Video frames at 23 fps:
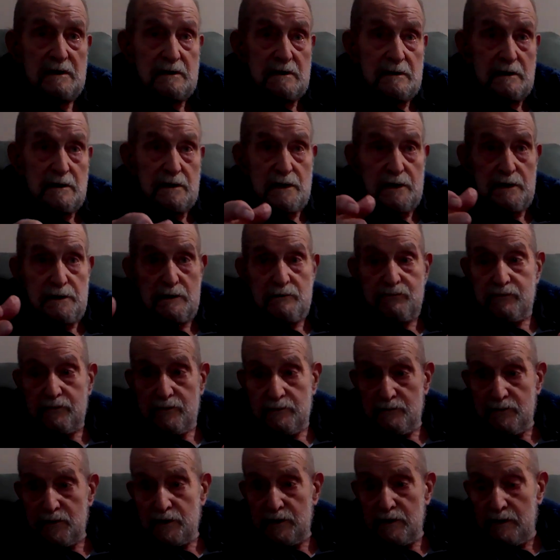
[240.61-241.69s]
and from
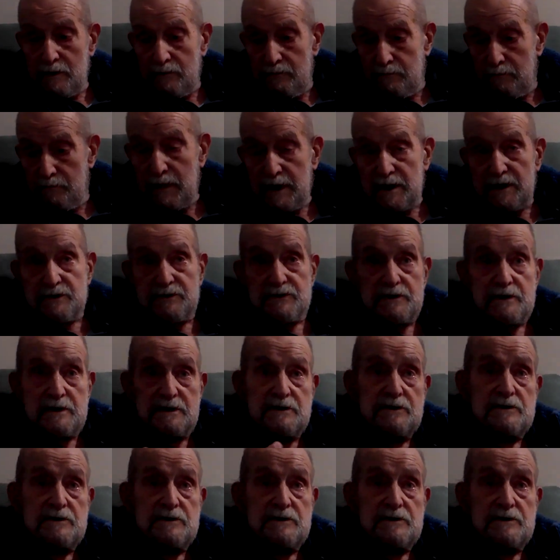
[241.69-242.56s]
the magazines